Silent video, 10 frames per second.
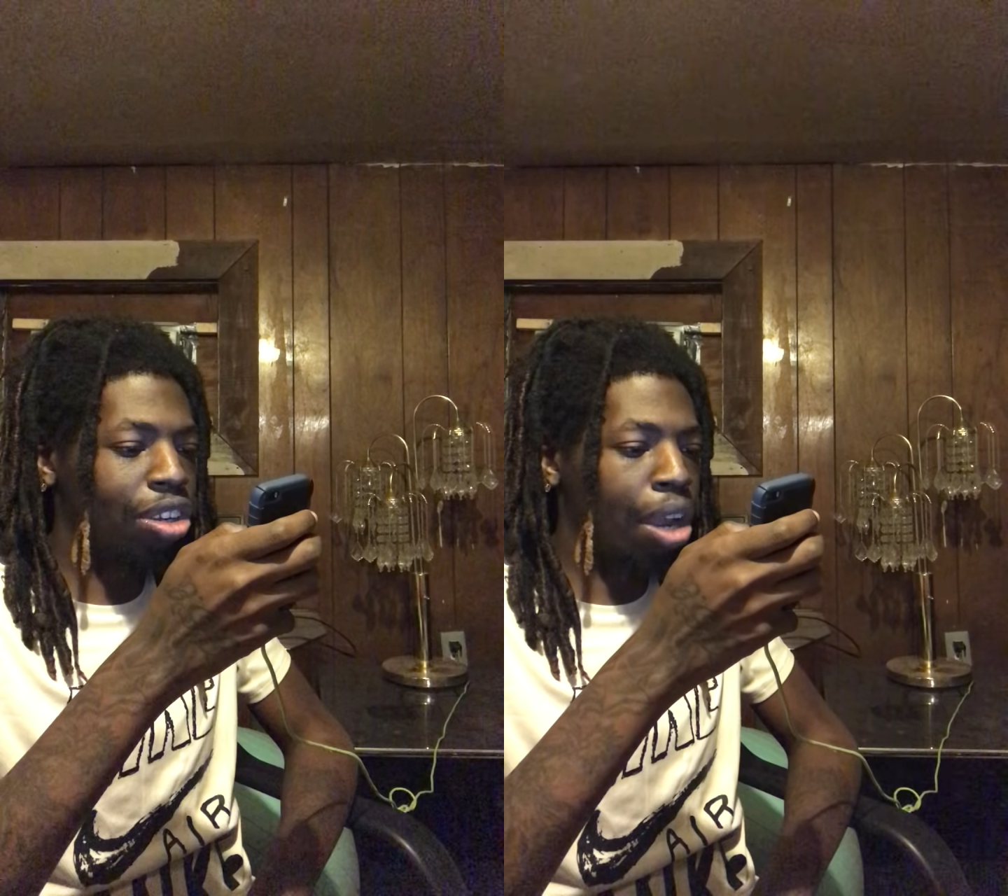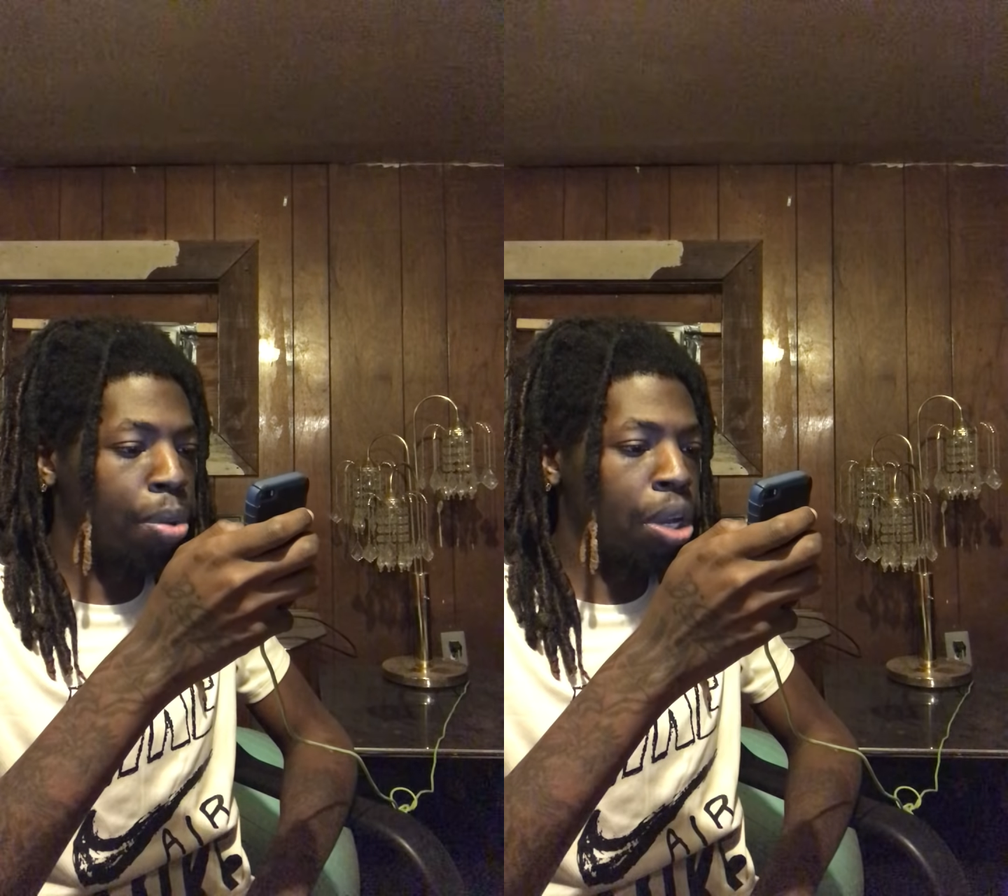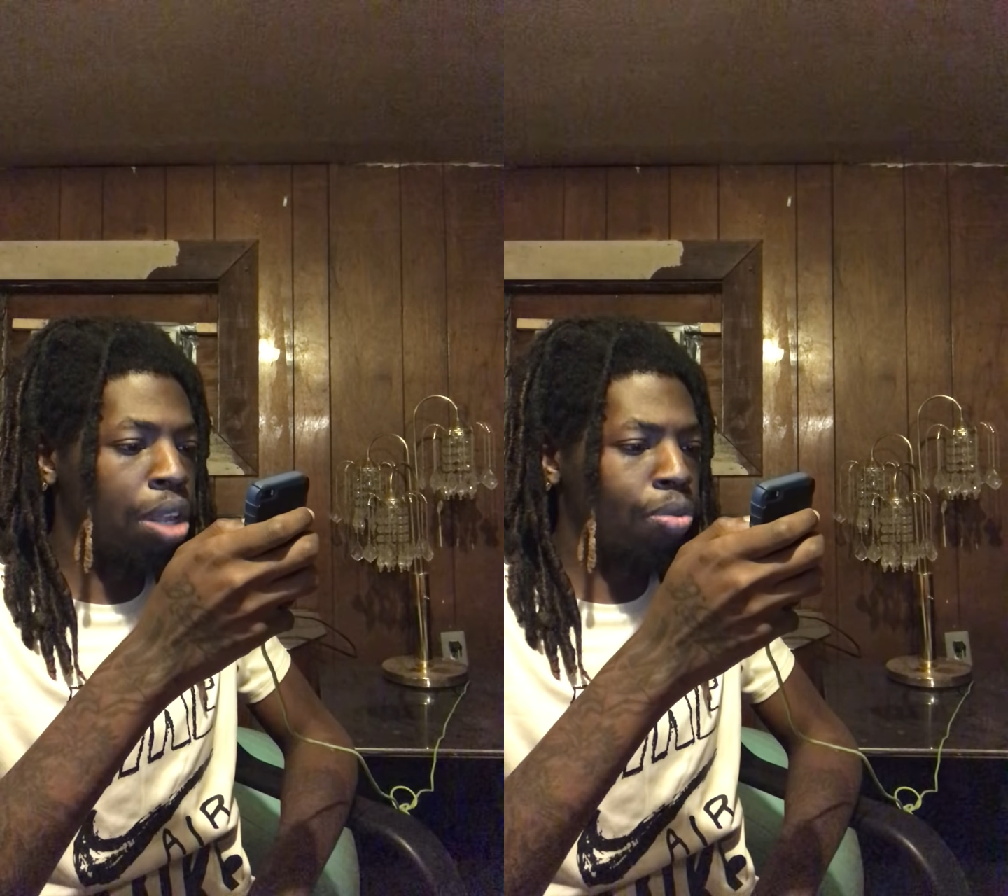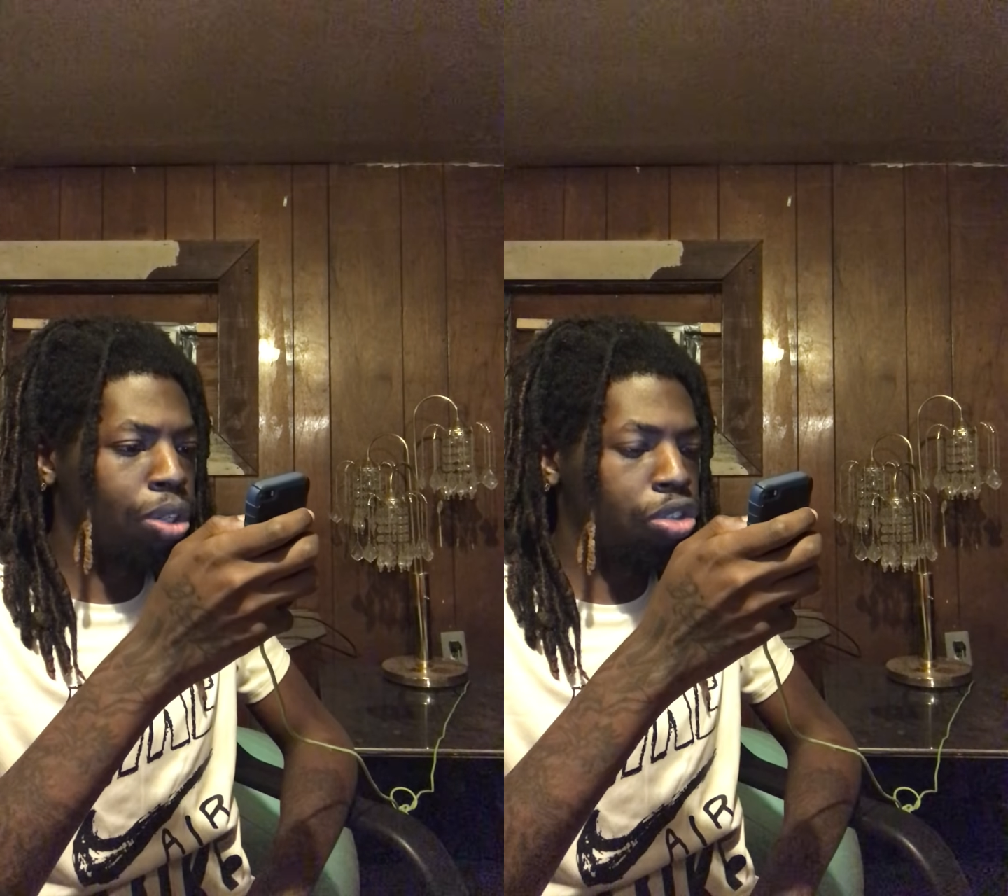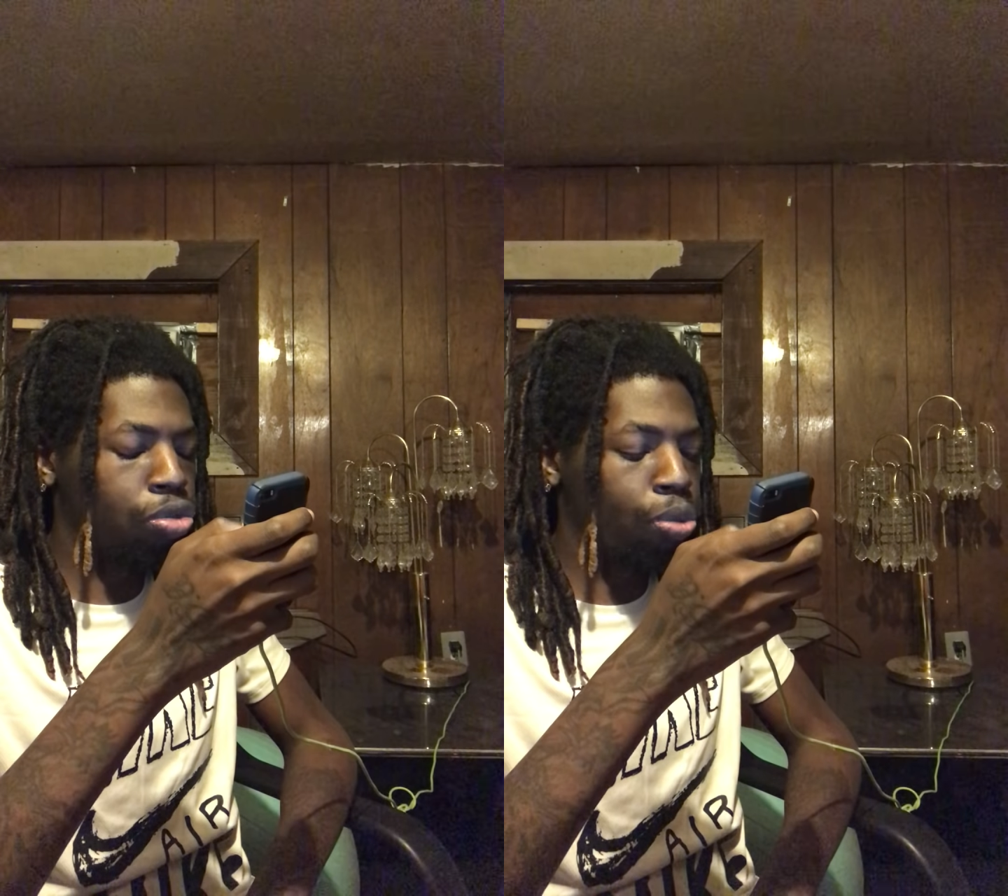that we're in,
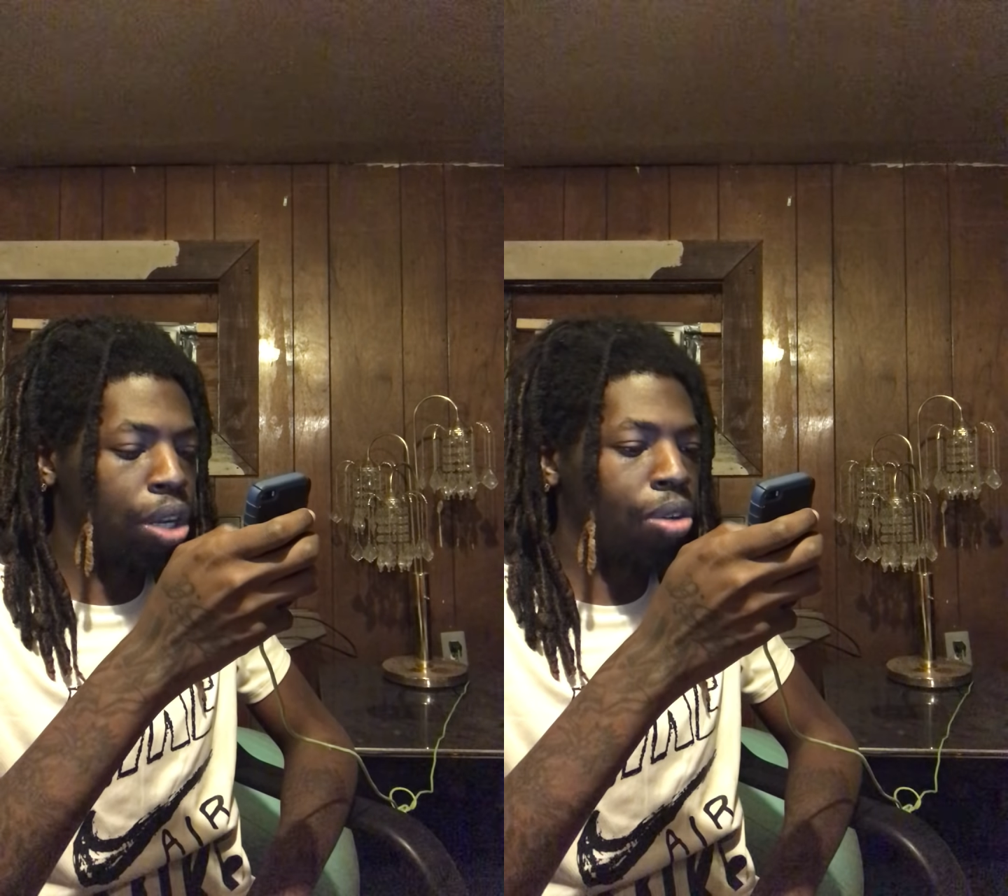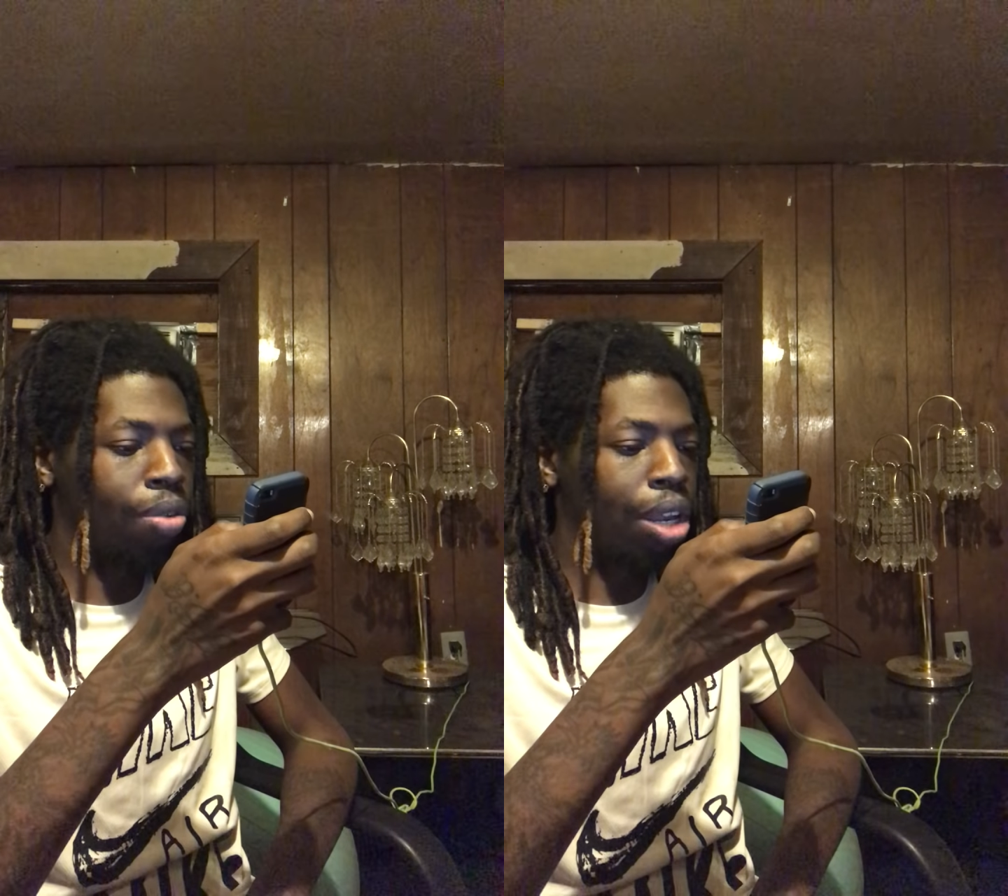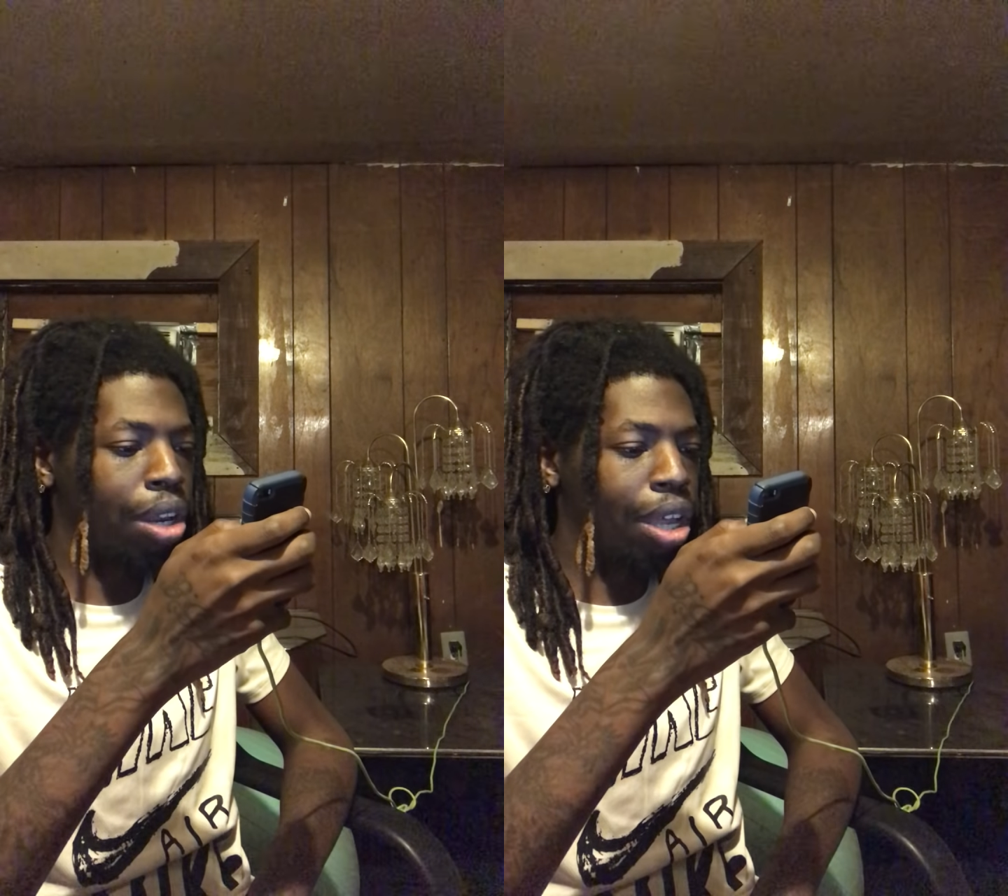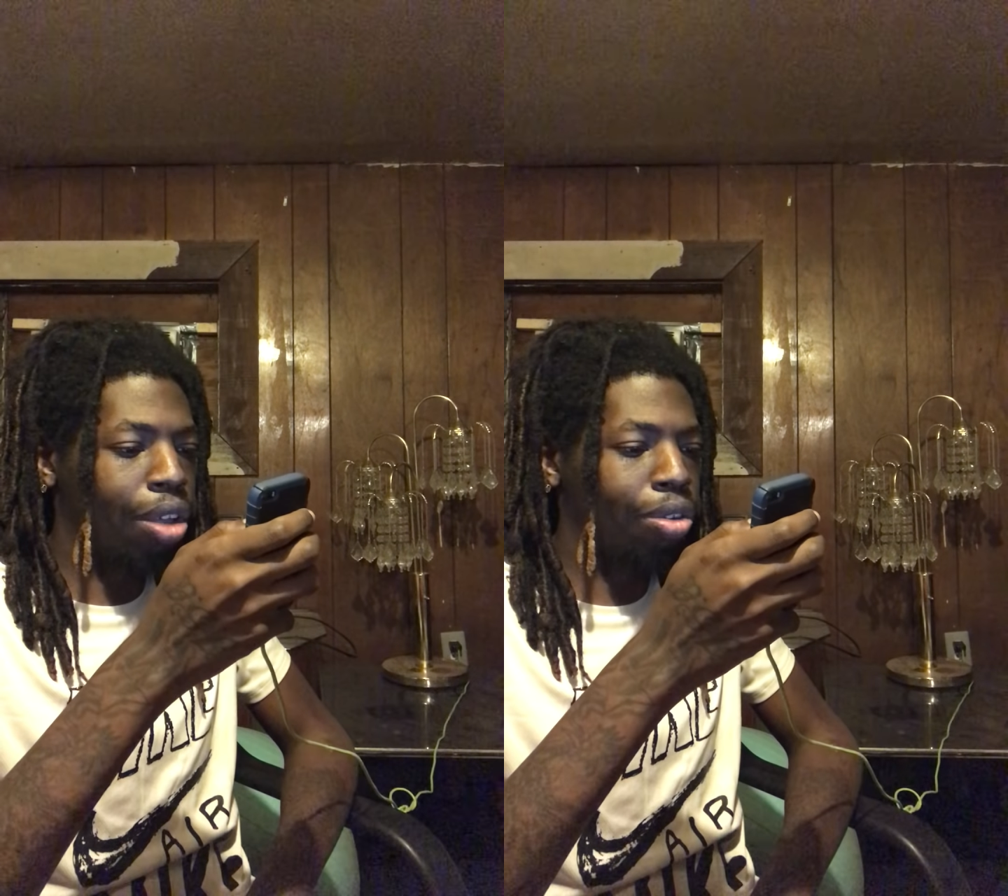which is winter right now,